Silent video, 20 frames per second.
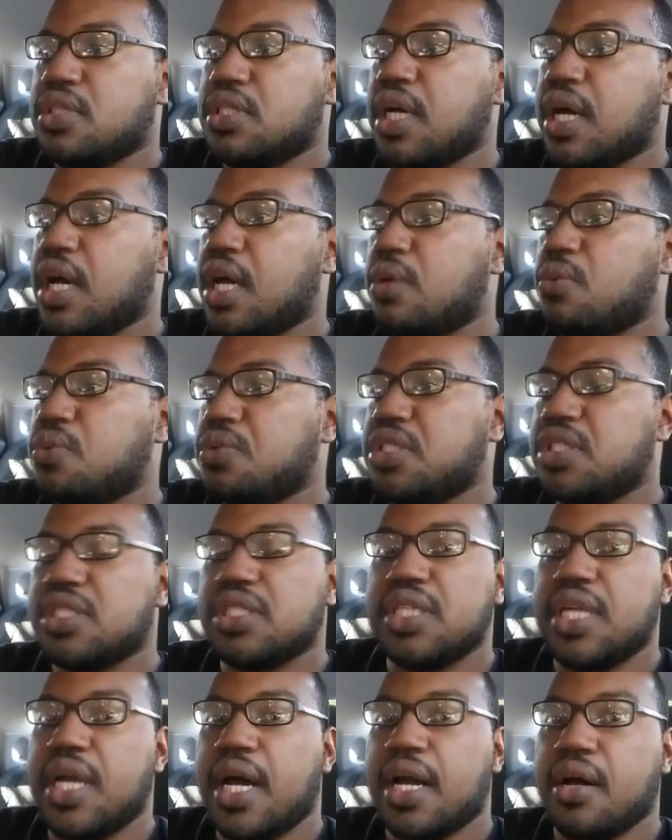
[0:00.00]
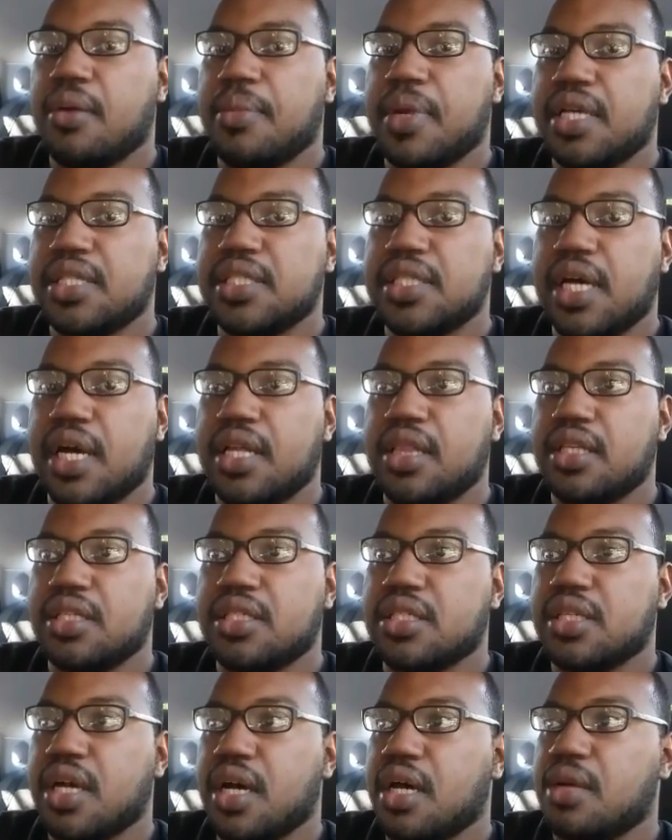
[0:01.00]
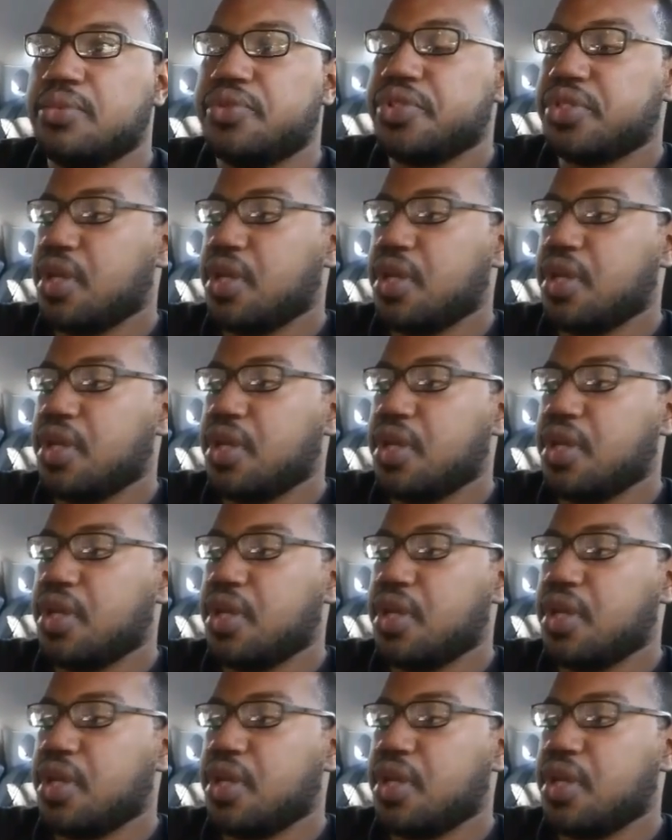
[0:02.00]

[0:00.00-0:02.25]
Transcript: time was just not on my side this time.